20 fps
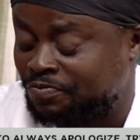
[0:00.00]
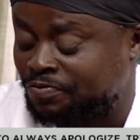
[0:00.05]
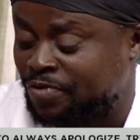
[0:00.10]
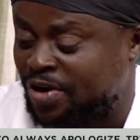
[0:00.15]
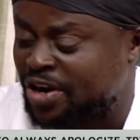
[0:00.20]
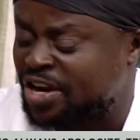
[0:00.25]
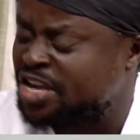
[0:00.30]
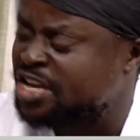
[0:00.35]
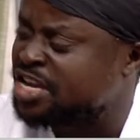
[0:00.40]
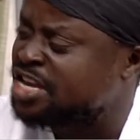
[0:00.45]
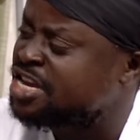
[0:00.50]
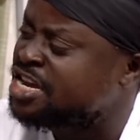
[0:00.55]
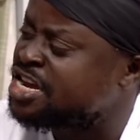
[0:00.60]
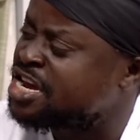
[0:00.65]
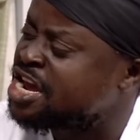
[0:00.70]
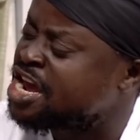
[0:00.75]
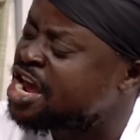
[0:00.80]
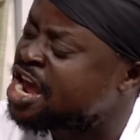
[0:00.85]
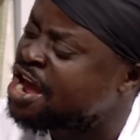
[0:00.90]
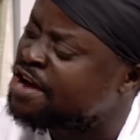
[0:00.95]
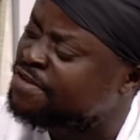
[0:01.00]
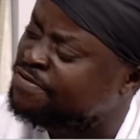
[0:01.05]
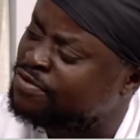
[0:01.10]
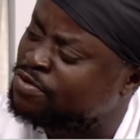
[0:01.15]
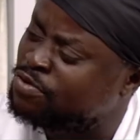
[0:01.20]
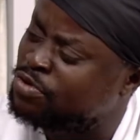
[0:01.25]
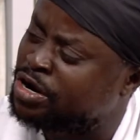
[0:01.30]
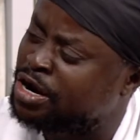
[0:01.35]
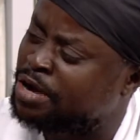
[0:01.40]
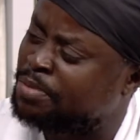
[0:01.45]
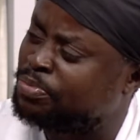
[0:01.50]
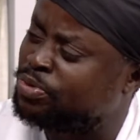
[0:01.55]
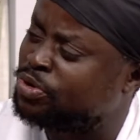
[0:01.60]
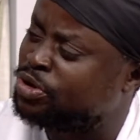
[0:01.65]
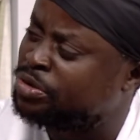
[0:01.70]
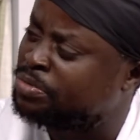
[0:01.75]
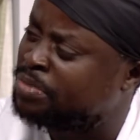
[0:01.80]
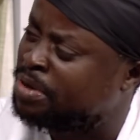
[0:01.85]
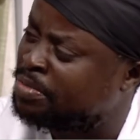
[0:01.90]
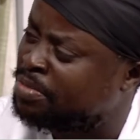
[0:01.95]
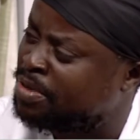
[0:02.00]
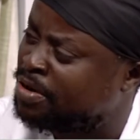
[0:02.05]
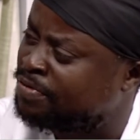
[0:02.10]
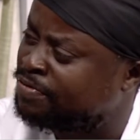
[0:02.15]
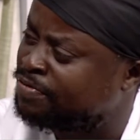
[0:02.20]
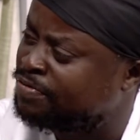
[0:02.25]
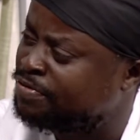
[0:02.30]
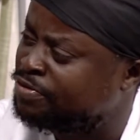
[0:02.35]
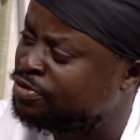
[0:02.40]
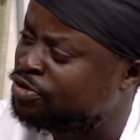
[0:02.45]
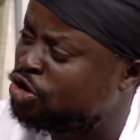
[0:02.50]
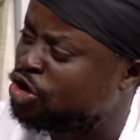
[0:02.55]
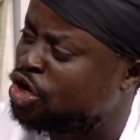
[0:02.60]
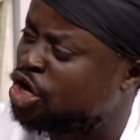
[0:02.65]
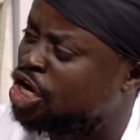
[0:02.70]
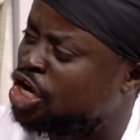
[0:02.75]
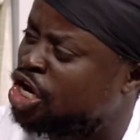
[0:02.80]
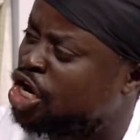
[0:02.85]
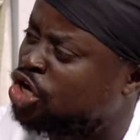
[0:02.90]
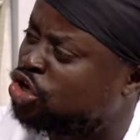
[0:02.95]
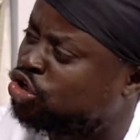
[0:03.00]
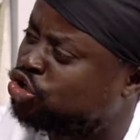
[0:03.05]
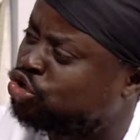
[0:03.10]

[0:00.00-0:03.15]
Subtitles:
very careful what I put in my mouth. Not a lot of